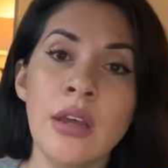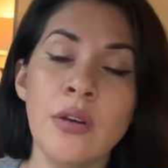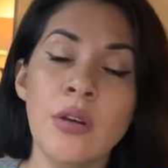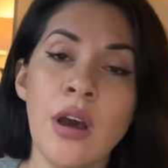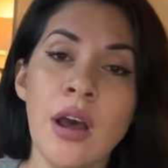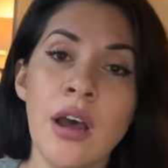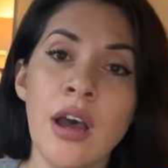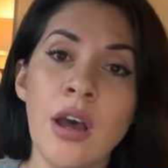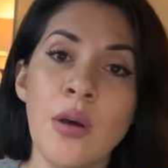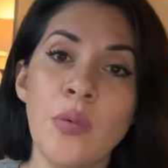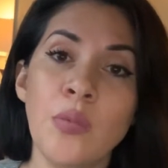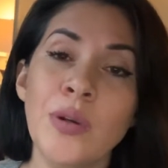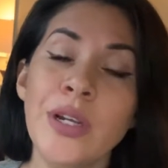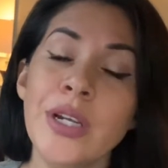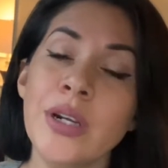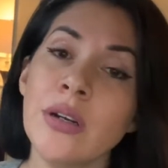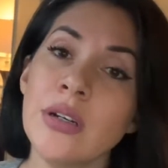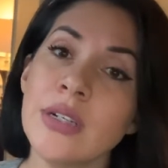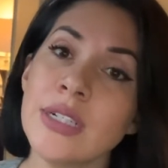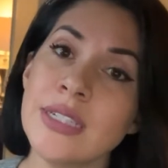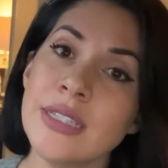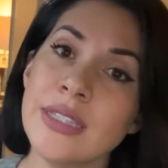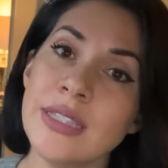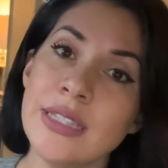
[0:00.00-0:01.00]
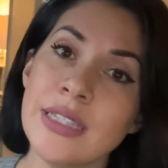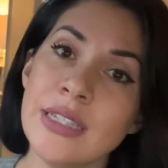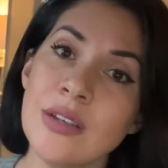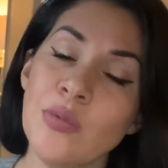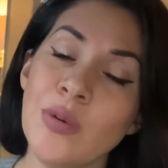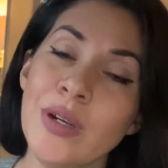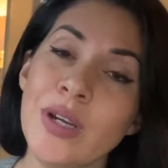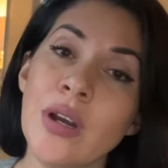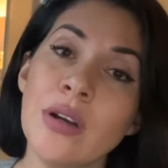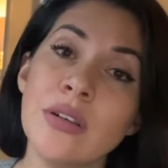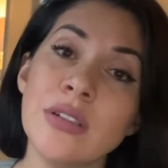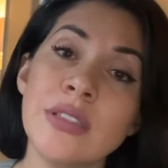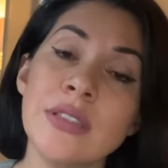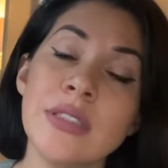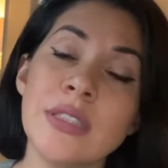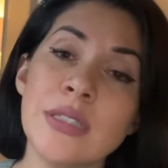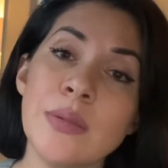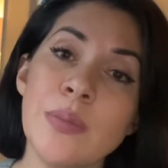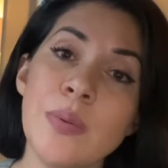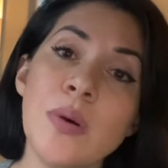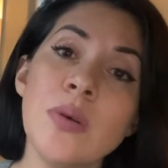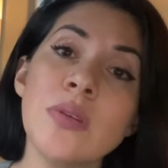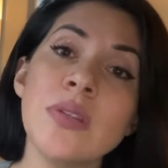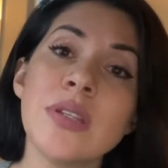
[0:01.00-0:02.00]
We are
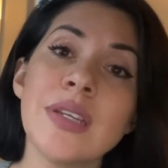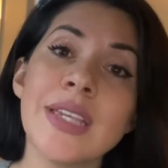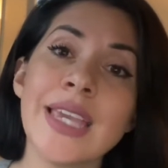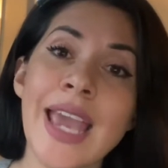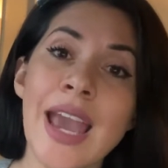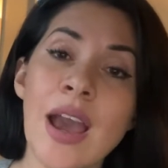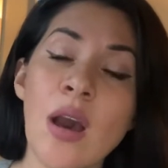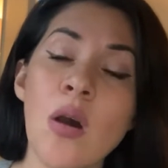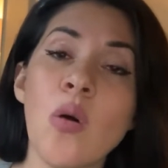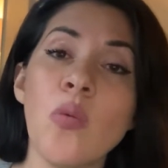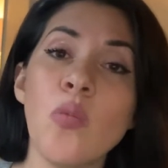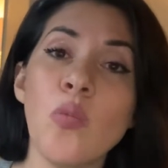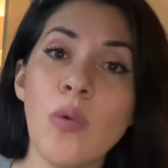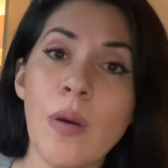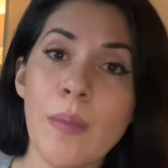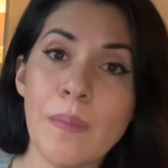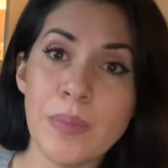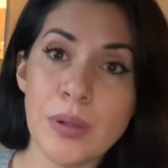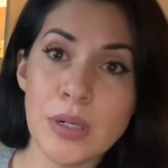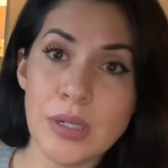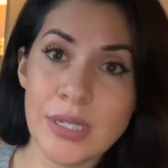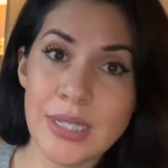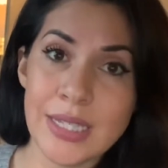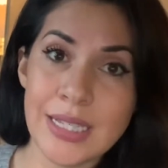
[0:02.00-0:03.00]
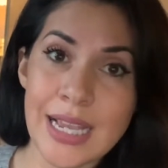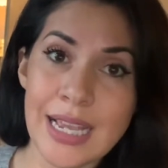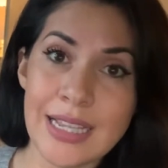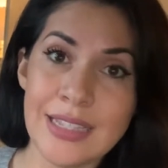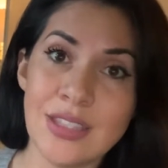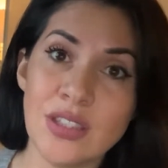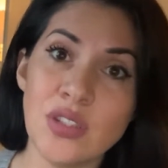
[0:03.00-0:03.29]
supposed to count 1%.